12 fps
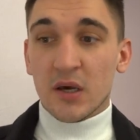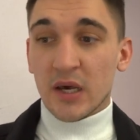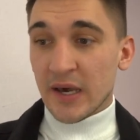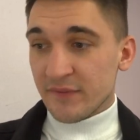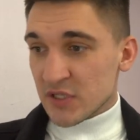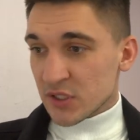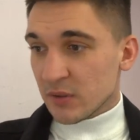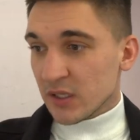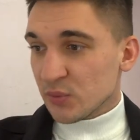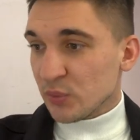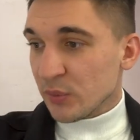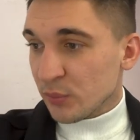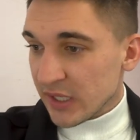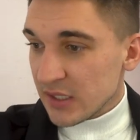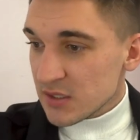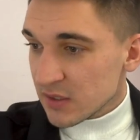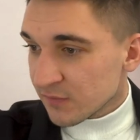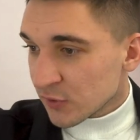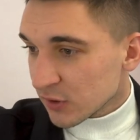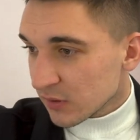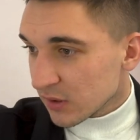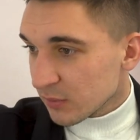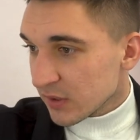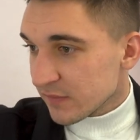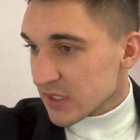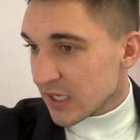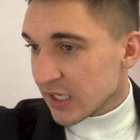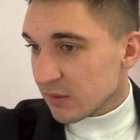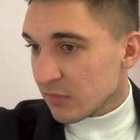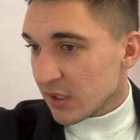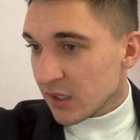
After it, we waited for a little bit of time,